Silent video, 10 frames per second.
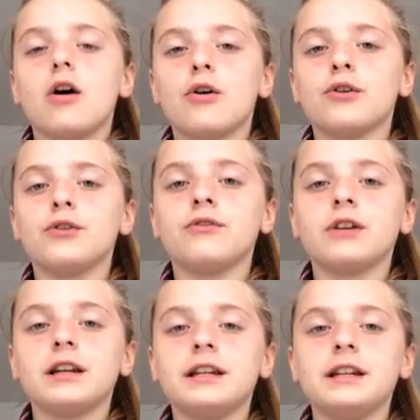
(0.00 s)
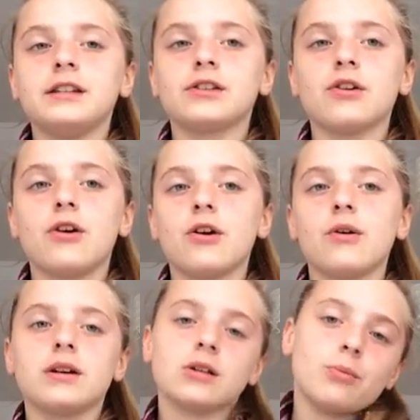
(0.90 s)
oh, you really need to go,
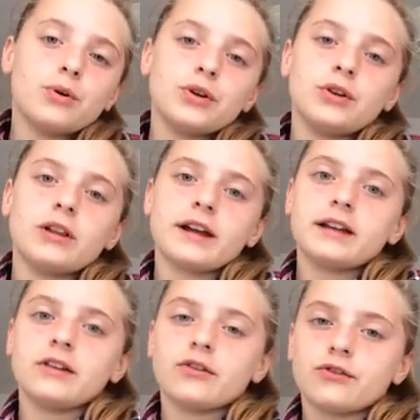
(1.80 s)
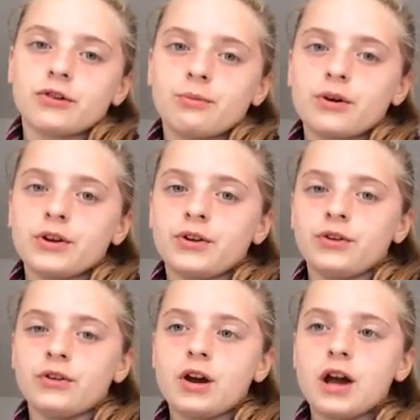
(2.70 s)
otherwise I'll put you in a group where you